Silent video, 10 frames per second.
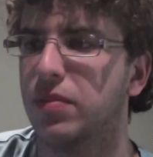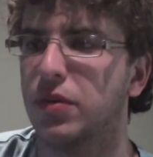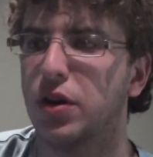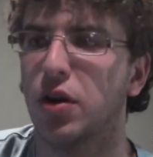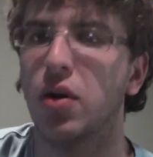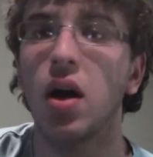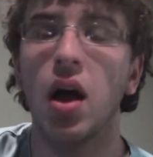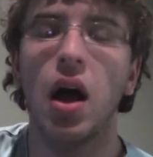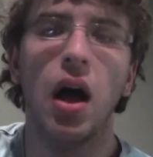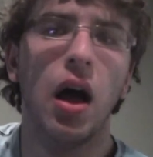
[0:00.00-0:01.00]
you know,
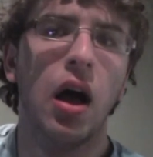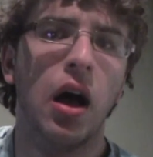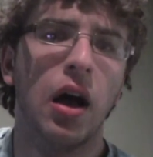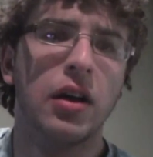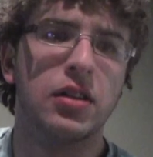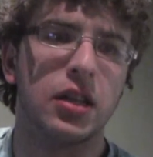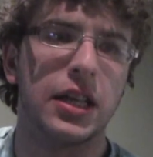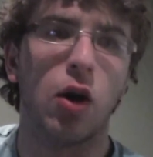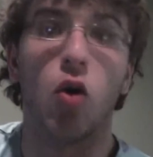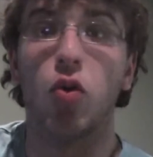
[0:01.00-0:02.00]

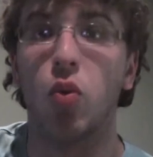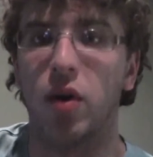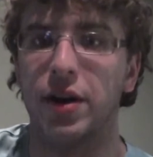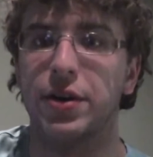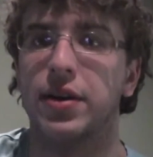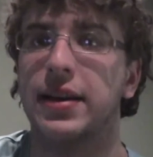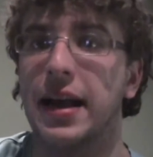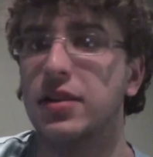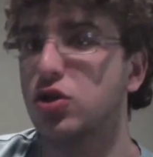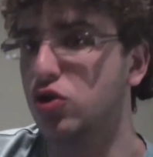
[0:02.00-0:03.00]
suddenly all the water
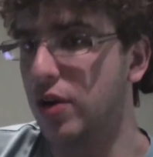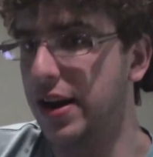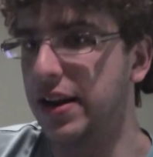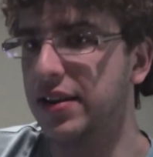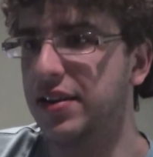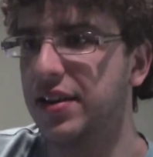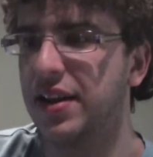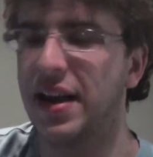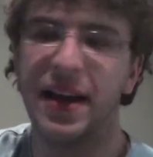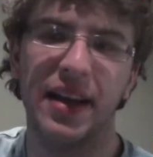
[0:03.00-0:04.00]
gets drained,
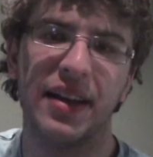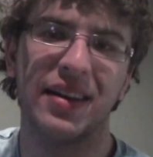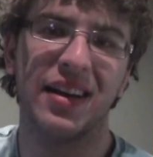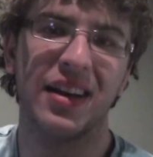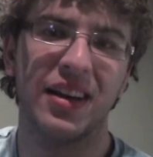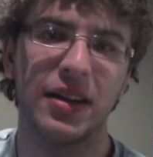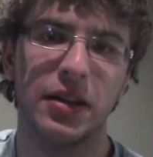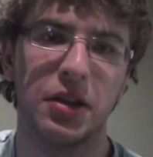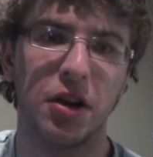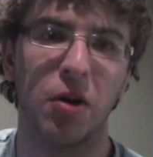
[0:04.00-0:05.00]
and
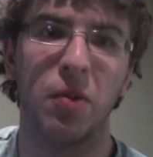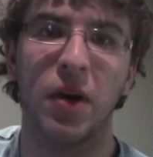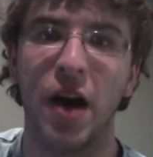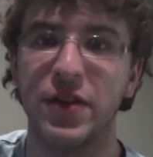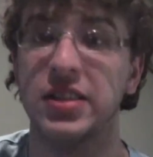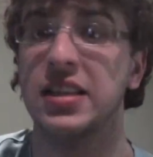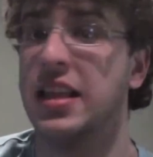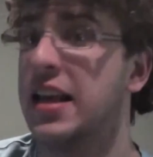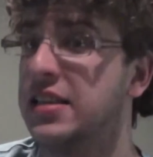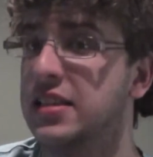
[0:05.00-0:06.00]
you know, obviously
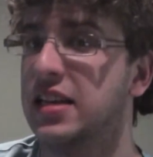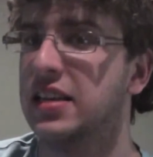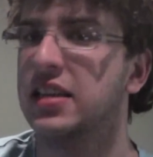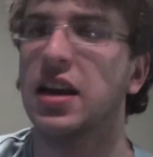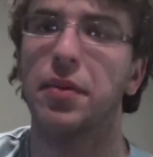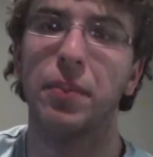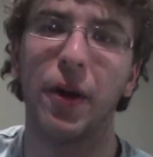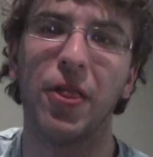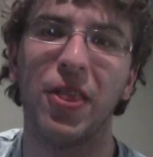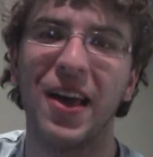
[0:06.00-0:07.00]
they see it,
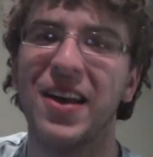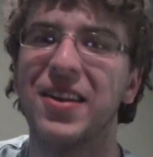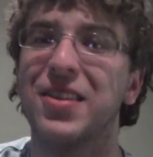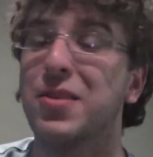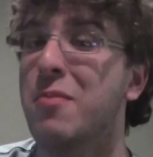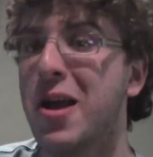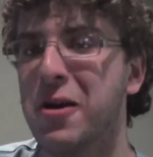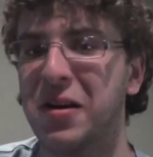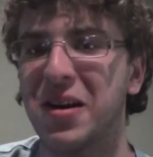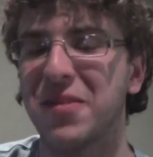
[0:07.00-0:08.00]
but then the
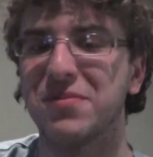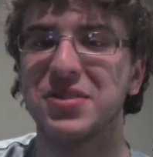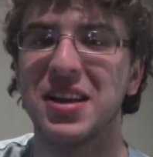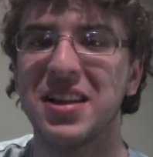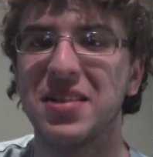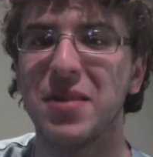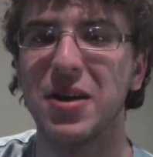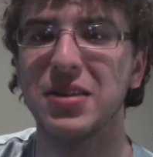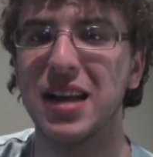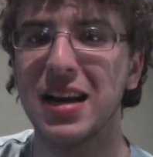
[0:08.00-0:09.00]
mayor comes, and the
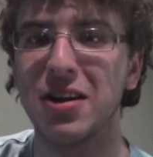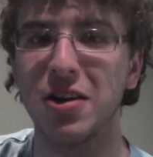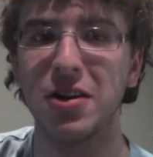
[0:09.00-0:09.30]
mayor's like,